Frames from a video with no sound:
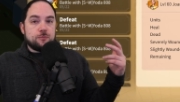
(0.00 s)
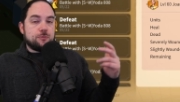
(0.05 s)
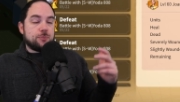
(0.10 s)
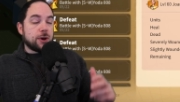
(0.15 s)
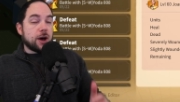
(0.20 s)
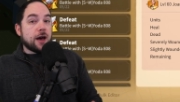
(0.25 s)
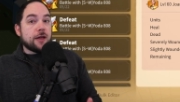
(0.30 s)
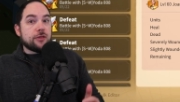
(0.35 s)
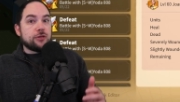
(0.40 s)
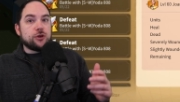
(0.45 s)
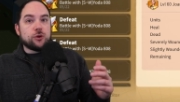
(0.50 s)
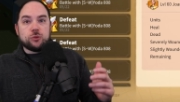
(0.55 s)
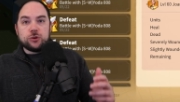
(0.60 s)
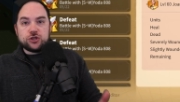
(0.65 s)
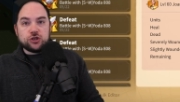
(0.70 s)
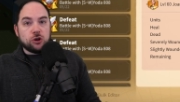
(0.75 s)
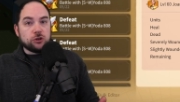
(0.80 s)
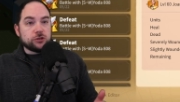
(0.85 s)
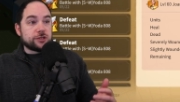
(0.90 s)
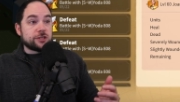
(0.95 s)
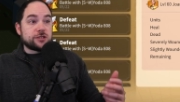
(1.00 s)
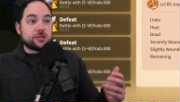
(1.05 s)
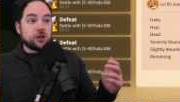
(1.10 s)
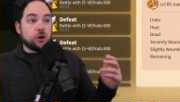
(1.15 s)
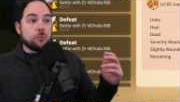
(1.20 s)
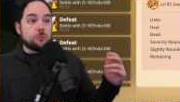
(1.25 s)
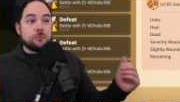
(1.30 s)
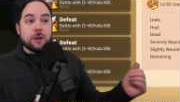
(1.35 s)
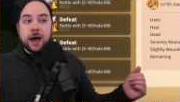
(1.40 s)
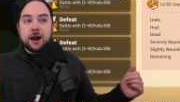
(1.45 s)
but the result is
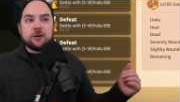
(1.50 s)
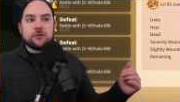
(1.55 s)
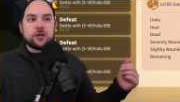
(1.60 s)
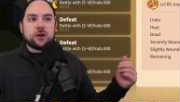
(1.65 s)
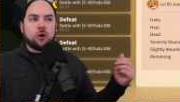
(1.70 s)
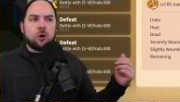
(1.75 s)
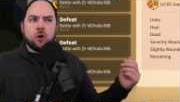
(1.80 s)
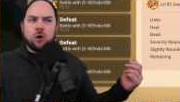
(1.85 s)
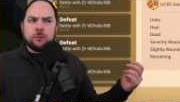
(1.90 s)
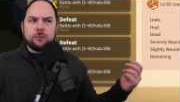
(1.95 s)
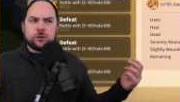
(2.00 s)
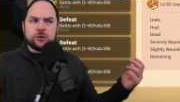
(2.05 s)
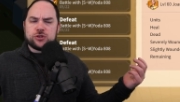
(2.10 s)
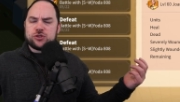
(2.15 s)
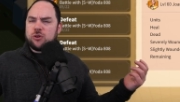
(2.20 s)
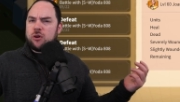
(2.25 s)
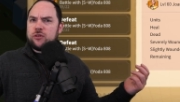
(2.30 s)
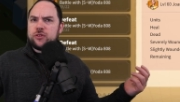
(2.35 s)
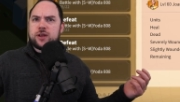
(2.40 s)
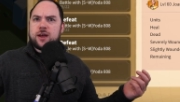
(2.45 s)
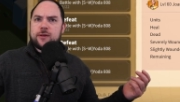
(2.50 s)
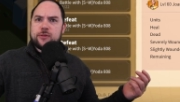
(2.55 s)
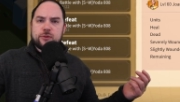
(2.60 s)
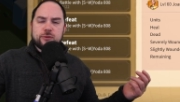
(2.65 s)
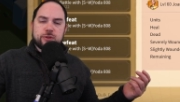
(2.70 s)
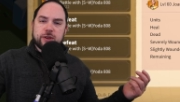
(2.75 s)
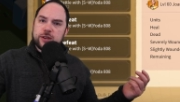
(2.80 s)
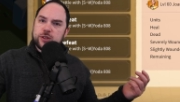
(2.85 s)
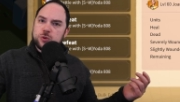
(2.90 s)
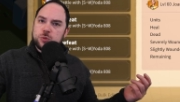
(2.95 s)
still better than almost all the other
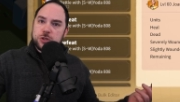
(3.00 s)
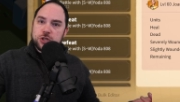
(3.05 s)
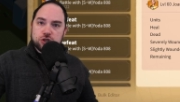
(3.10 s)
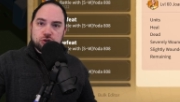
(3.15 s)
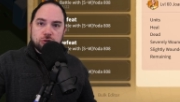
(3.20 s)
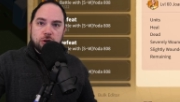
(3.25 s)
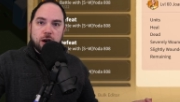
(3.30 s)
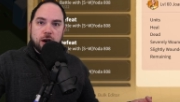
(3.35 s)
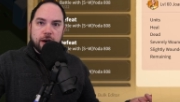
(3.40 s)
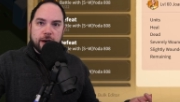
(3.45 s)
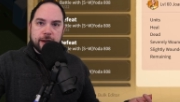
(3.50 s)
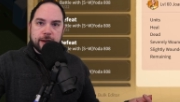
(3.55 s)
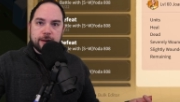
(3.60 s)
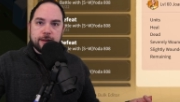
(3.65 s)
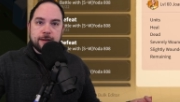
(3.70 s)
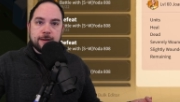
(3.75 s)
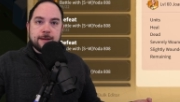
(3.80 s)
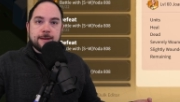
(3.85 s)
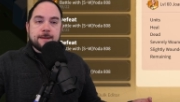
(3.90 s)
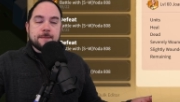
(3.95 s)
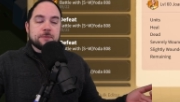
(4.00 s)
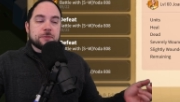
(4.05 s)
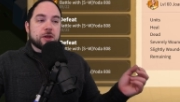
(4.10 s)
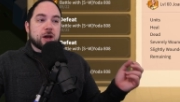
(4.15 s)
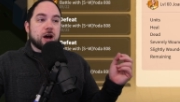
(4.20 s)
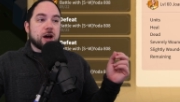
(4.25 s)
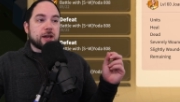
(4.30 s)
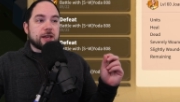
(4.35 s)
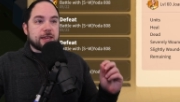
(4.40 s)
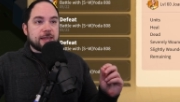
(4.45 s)
things we tried.
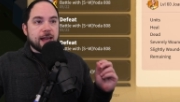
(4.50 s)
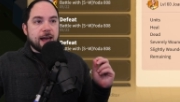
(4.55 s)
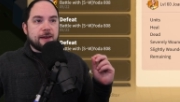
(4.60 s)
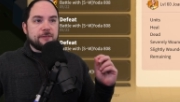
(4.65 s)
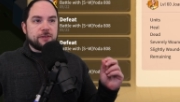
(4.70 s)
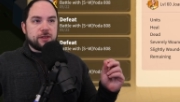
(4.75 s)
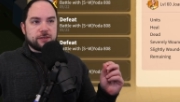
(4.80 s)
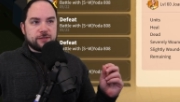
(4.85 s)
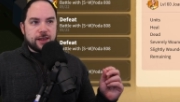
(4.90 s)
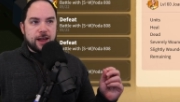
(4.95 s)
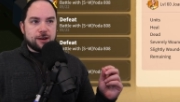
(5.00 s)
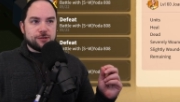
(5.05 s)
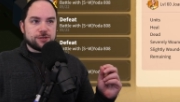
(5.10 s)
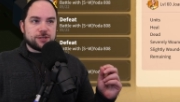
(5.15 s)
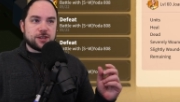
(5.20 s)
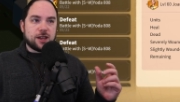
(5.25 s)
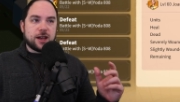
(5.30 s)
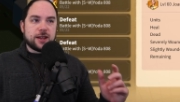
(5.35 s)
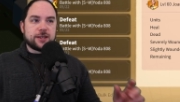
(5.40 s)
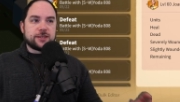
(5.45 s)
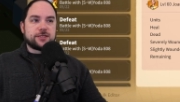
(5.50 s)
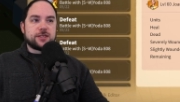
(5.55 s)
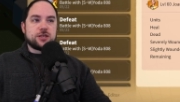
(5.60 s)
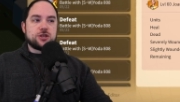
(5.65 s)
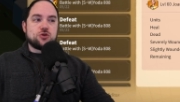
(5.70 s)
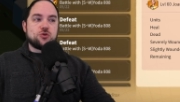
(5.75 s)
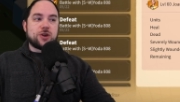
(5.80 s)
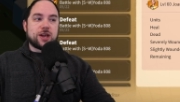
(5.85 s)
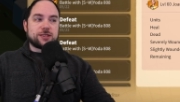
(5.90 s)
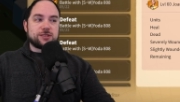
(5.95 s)
Again, the downside is
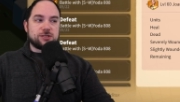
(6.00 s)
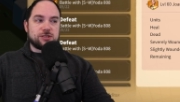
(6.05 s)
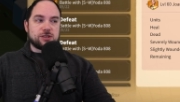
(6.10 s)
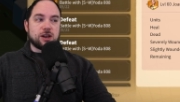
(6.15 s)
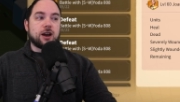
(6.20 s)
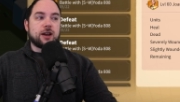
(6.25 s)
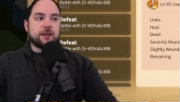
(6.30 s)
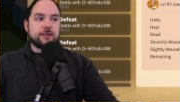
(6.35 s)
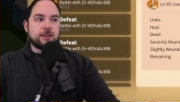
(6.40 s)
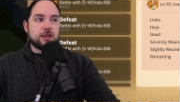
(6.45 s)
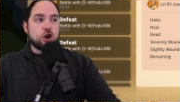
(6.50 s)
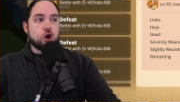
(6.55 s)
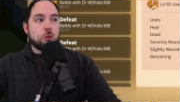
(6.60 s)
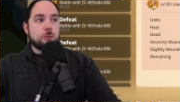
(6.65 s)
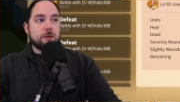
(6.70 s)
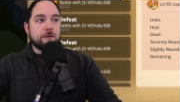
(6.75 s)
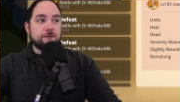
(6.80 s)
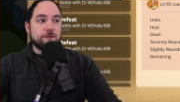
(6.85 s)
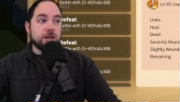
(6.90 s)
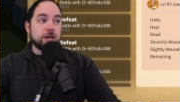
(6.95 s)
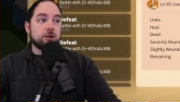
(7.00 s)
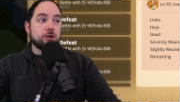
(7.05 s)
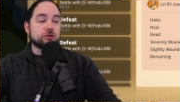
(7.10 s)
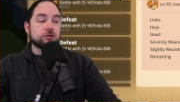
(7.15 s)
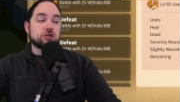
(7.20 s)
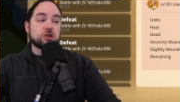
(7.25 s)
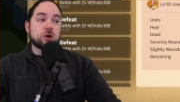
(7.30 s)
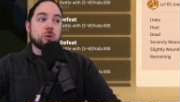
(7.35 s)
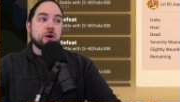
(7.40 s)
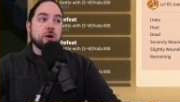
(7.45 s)
that you get stuck in the open
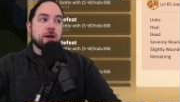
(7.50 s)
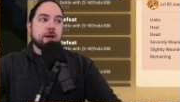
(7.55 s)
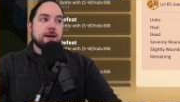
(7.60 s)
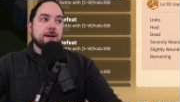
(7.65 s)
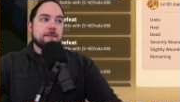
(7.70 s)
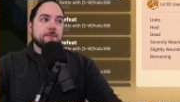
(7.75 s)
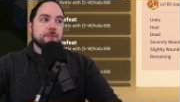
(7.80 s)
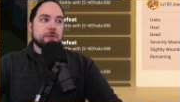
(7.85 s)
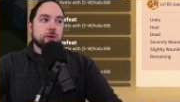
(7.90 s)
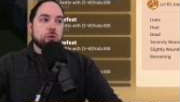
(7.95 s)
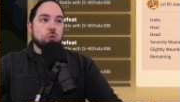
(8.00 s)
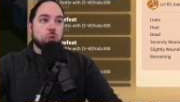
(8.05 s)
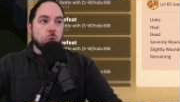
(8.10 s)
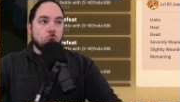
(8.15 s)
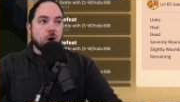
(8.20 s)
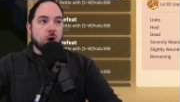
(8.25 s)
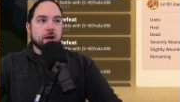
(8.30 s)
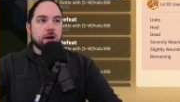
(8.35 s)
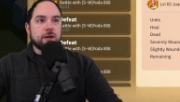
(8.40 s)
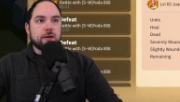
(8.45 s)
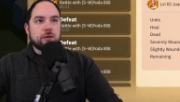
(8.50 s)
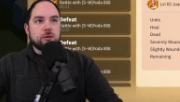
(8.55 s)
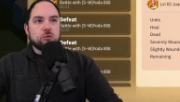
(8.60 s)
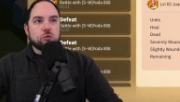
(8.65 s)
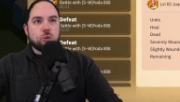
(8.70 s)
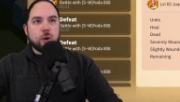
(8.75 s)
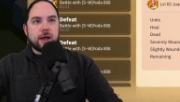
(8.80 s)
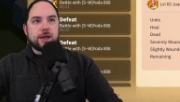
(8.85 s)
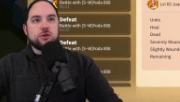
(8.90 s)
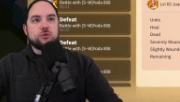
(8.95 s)
field. So, one
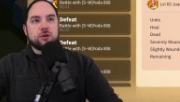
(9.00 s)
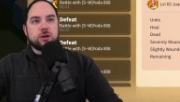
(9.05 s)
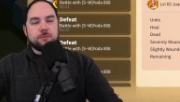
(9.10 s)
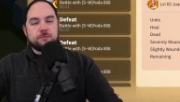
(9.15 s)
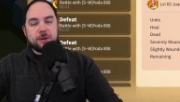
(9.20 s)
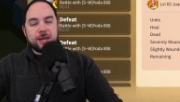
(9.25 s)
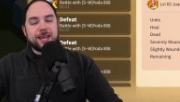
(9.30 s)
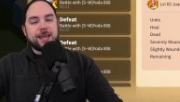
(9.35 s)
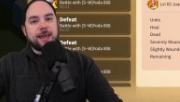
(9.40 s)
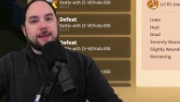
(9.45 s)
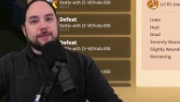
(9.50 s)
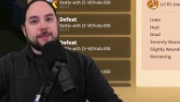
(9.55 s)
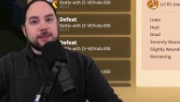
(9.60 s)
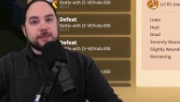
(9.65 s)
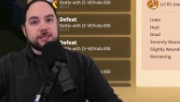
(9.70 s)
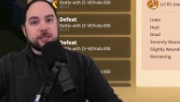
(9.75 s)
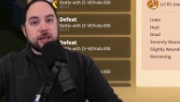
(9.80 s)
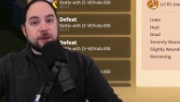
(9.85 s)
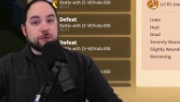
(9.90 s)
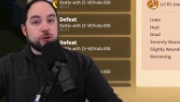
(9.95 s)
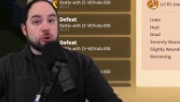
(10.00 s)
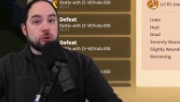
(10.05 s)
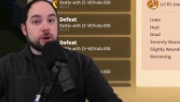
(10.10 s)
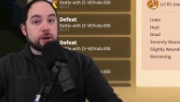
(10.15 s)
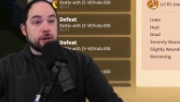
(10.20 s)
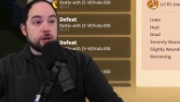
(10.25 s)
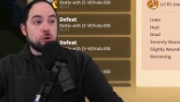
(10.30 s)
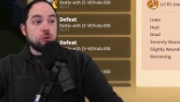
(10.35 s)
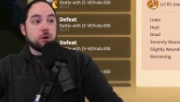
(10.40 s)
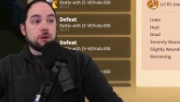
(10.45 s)
way you can mitigate this if you're
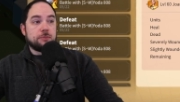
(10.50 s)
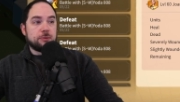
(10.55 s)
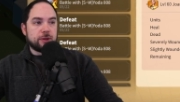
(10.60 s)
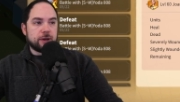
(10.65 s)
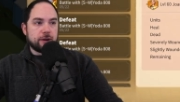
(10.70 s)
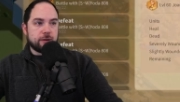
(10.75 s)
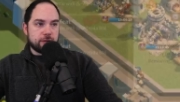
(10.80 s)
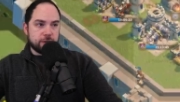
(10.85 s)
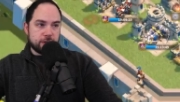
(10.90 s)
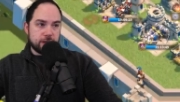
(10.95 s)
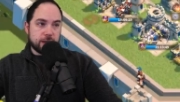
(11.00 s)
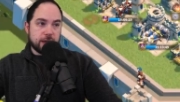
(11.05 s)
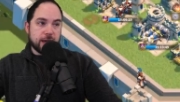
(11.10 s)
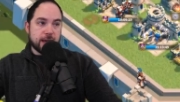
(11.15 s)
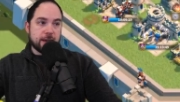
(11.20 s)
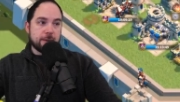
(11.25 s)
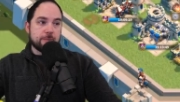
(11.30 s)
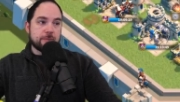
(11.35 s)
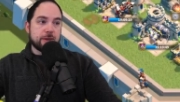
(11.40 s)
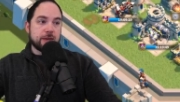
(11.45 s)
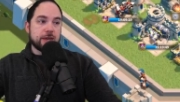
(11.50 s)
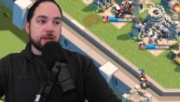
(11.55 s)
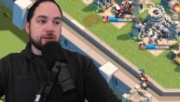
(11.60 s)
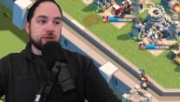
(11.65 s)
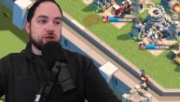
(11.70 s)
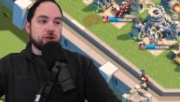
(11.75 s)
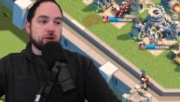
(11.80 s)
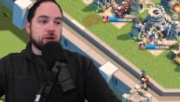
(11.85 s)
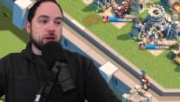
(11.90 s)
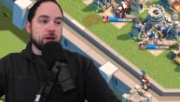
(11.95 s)
a newer player to the game
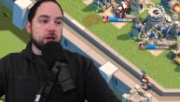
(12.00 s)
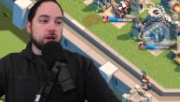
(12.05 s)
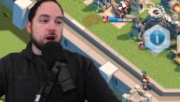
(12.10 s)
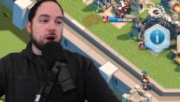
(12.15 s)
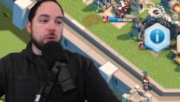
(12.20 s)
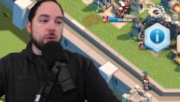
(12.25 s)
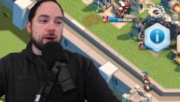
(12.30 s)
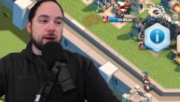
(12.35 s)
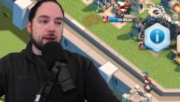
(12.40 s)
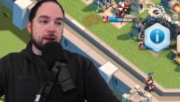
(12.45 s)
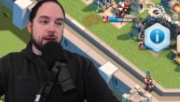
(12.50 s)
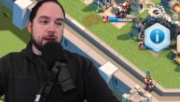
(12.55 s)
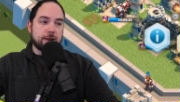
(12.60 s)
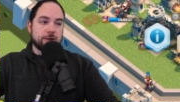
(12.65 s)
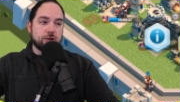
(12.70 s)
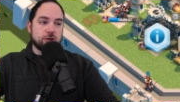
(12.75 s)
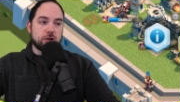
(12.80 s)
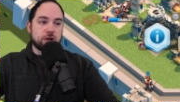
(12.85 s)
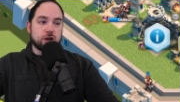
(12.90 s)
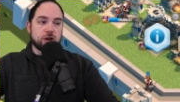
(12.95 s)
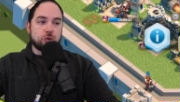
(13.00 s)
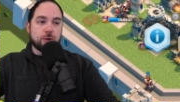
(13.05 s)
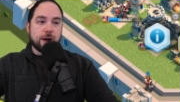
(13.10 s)
is you're going to go in and you're going to